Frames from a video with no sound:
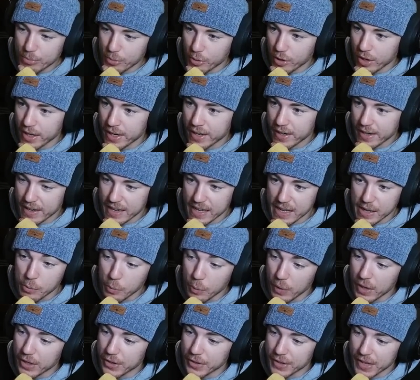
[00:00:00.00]
One. He
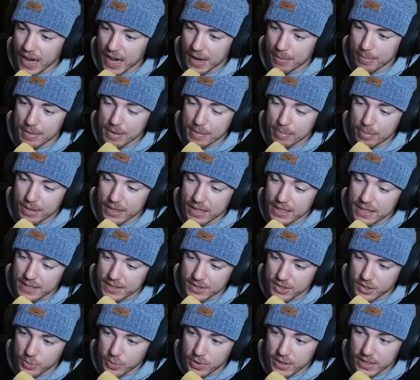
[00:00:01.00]
will not be
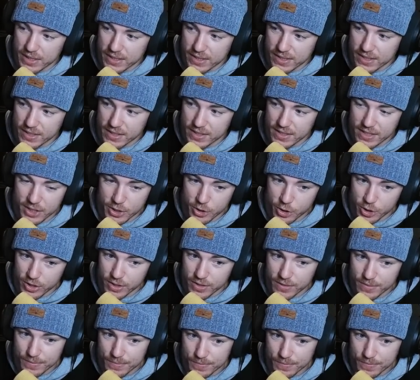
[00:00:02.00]
pleased with this decision.